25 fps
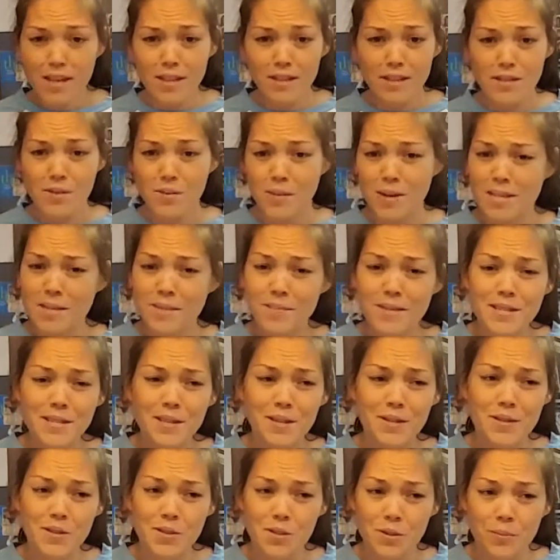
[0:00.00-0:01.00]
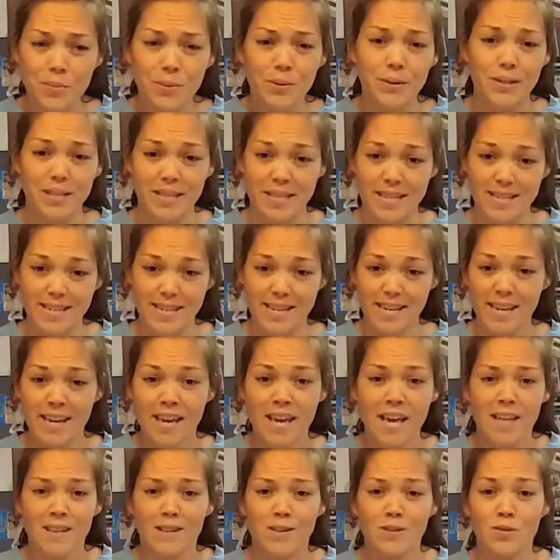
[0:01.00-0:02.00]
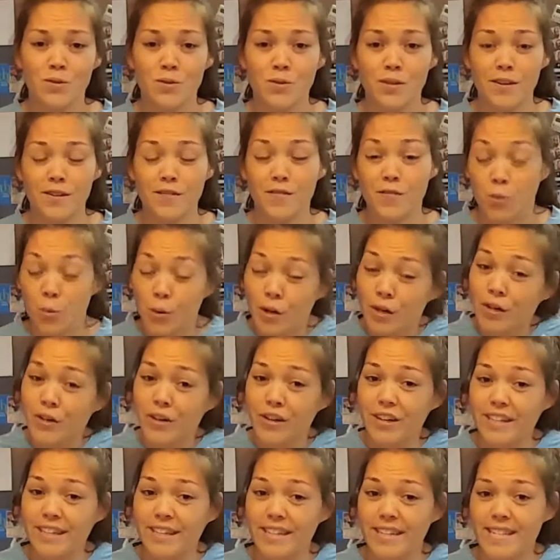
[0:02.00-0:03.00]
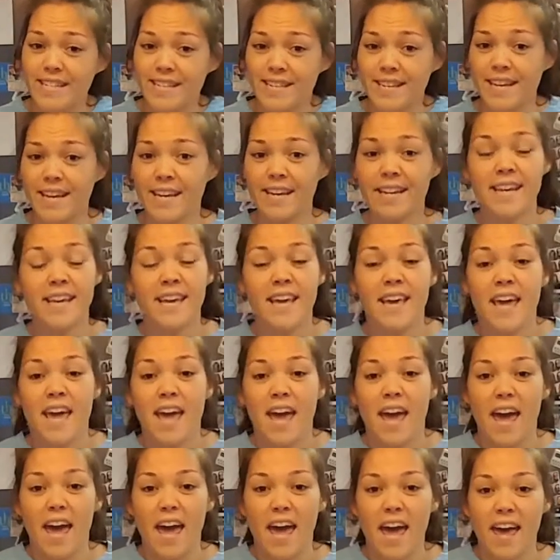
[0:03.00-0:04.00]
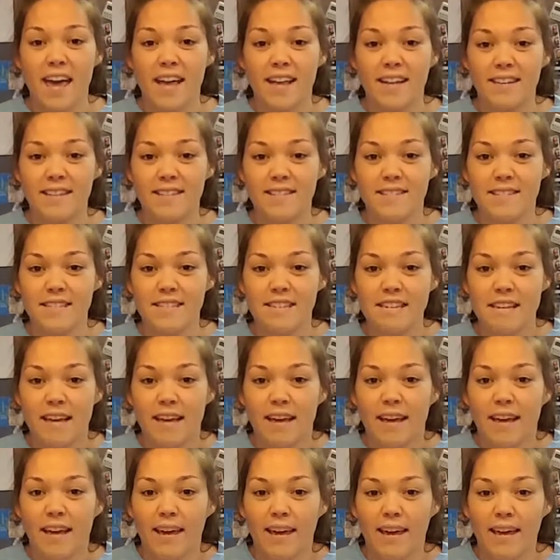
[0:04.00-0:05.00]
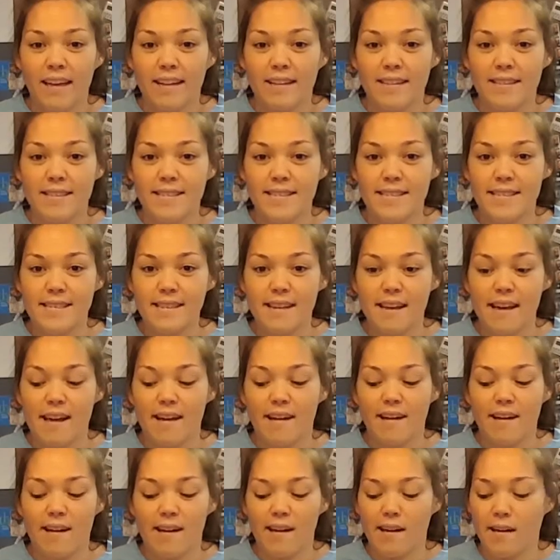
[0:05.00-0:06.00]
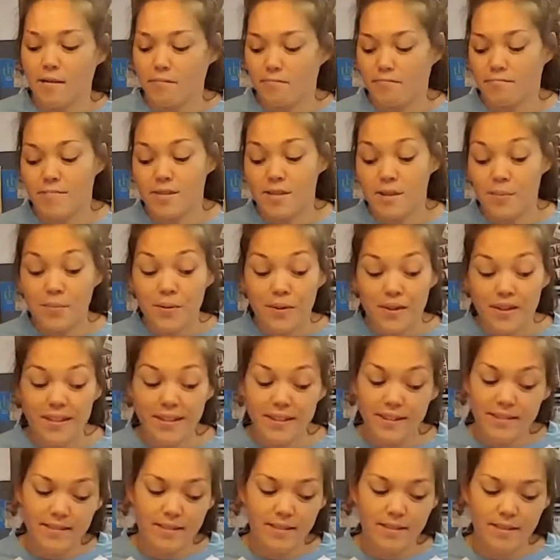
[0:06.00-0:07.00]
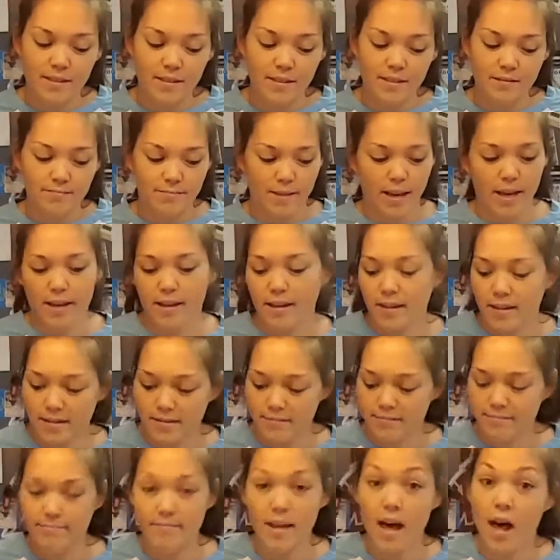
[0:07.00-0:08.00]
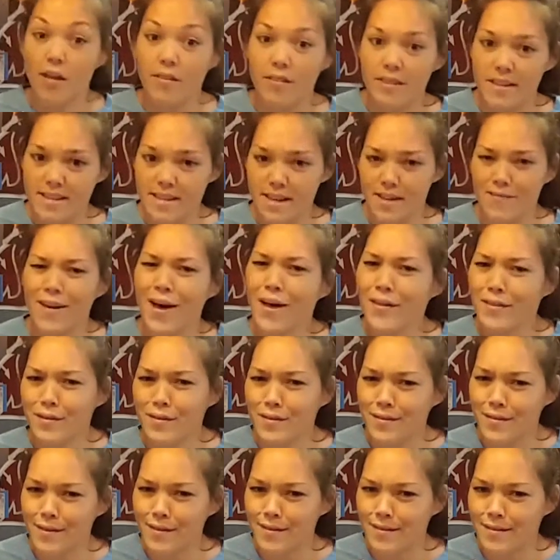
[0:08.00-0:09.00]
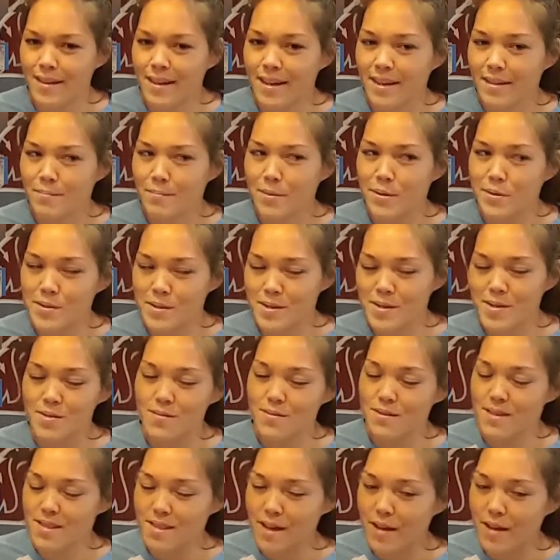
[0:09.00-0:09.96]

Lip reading: this recipe is like super easy. There's only 4 ingredients in it, and it's some pretty like healthy stuff, healthier than most of the